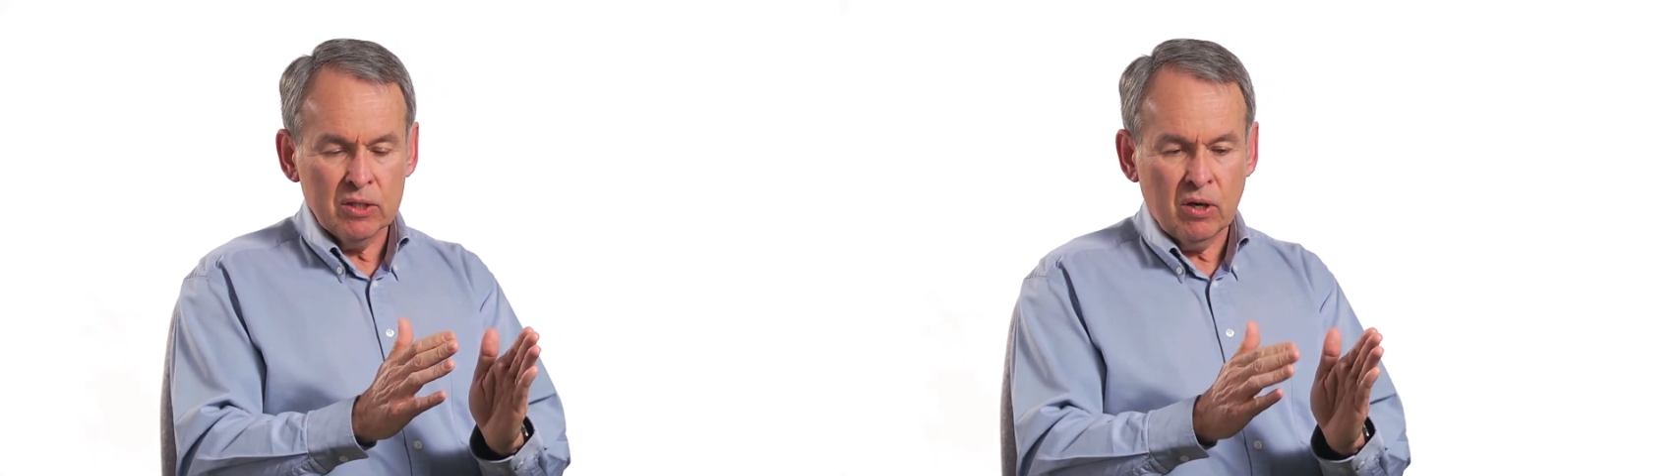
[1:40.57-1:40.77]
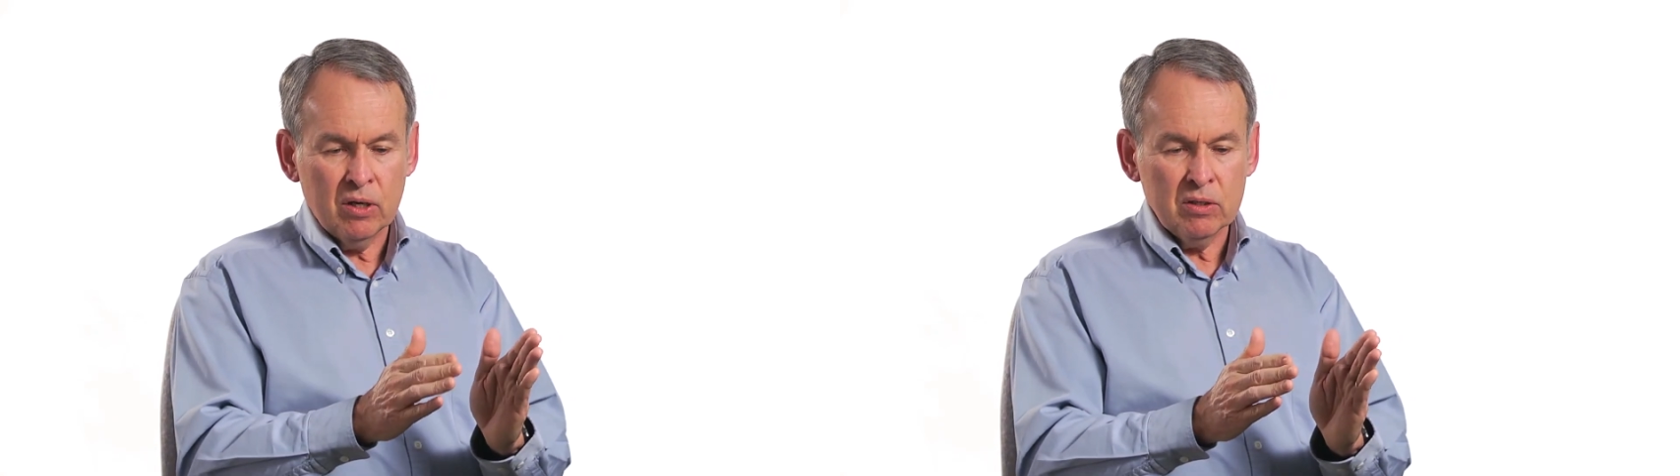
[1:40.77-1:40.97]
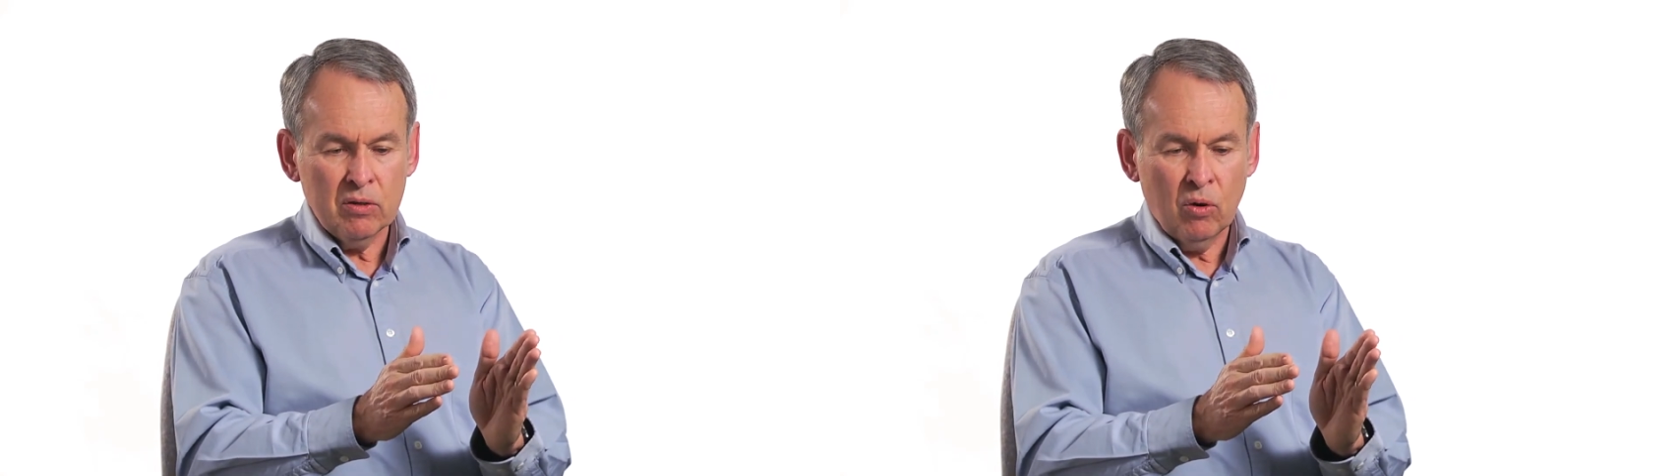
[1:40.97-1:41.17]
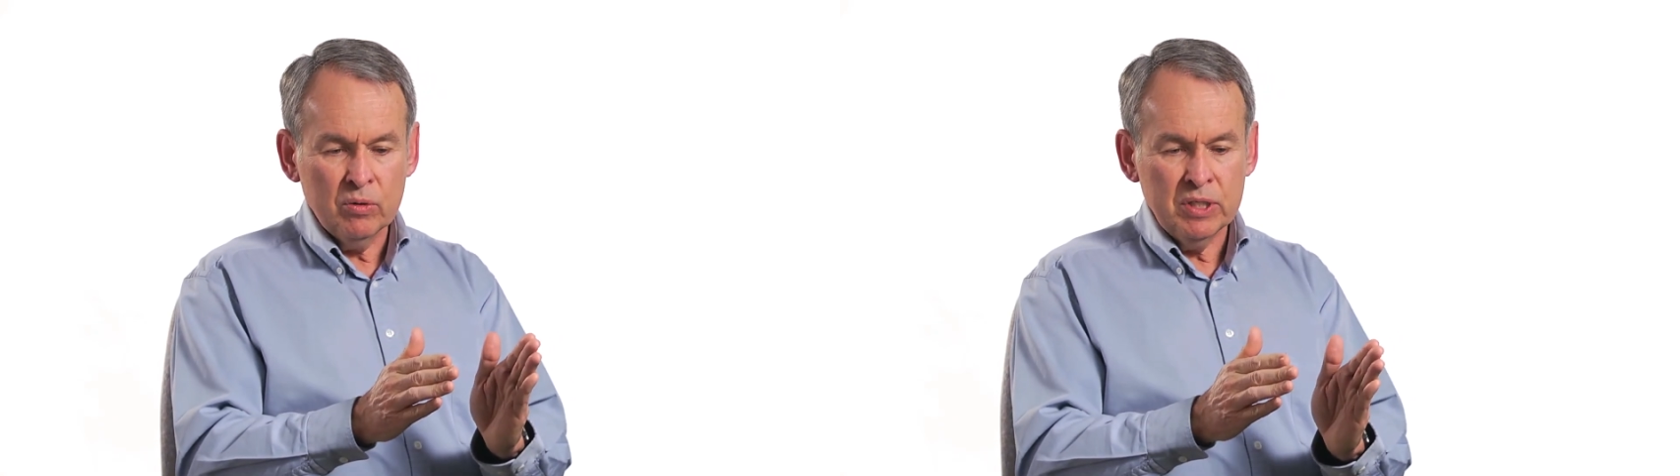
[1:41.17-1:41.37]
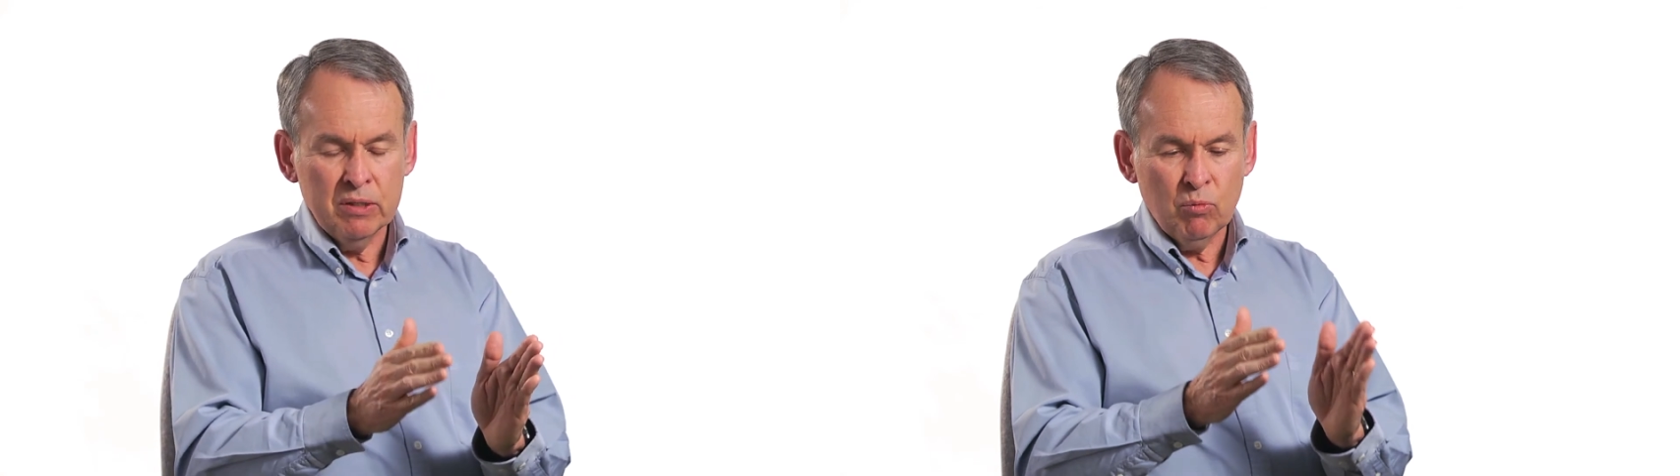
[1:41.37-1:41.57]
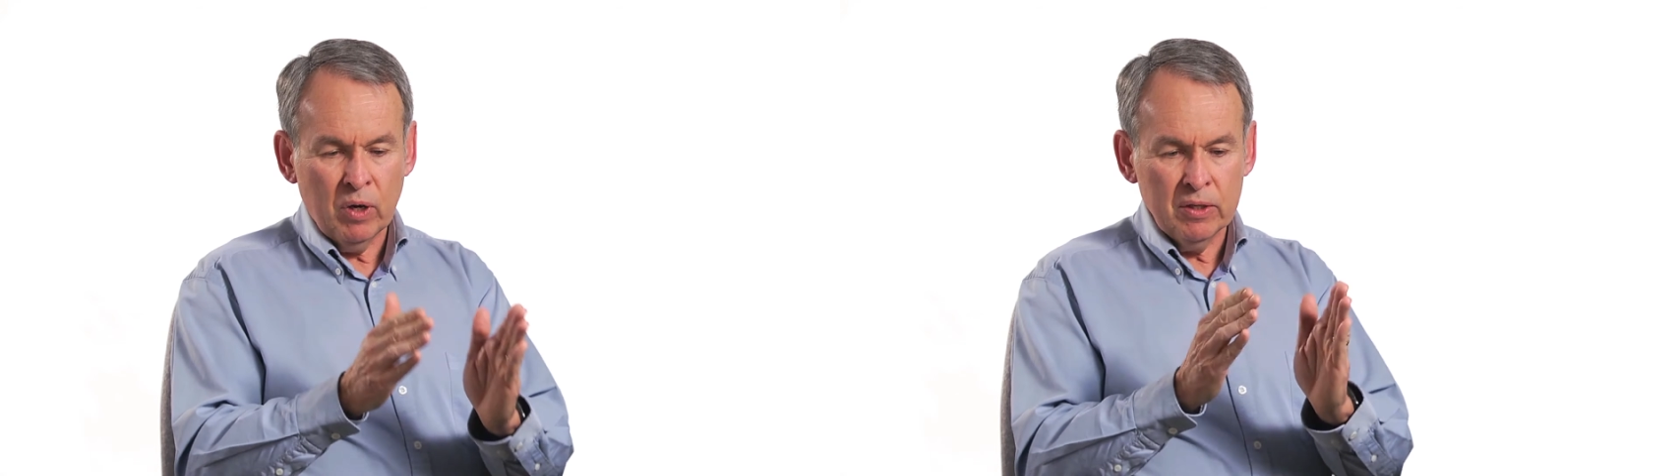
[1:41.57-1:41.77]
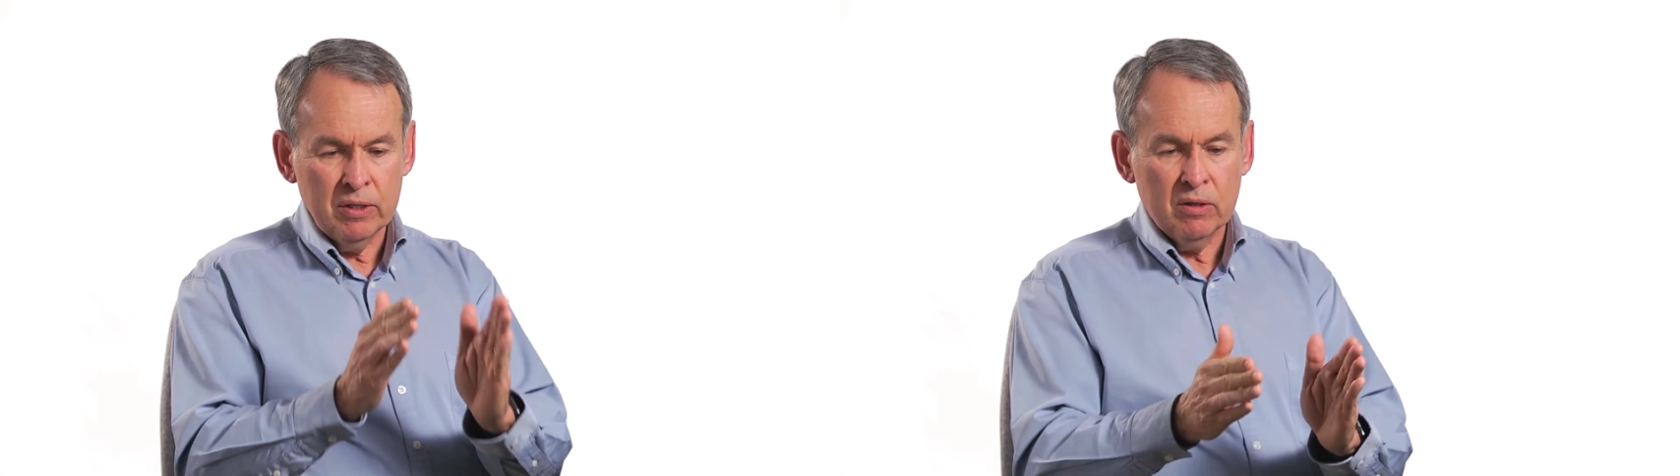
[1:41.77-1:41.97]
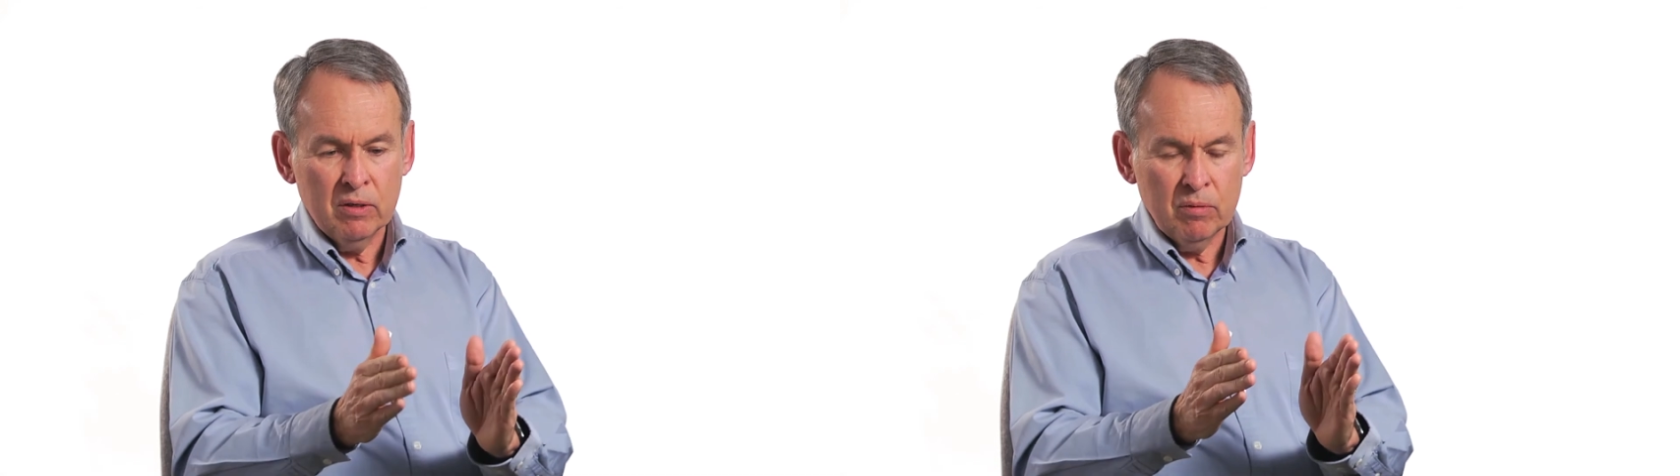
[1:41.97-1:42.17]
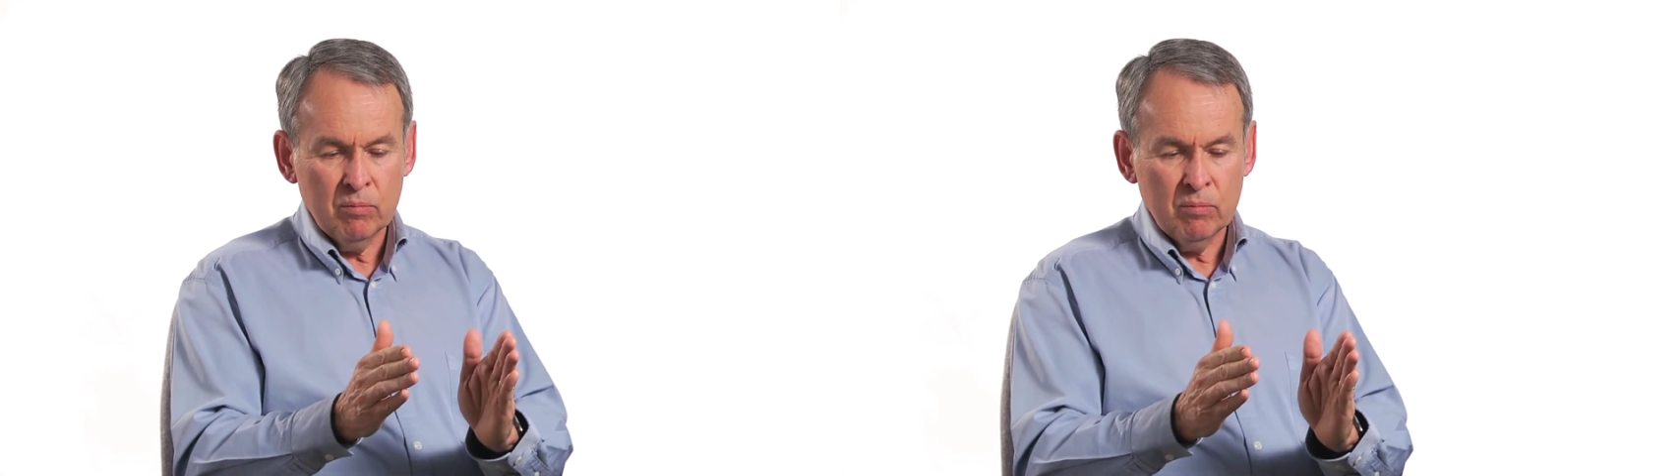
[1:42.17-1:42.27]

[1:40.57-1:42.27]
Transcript: not only while they're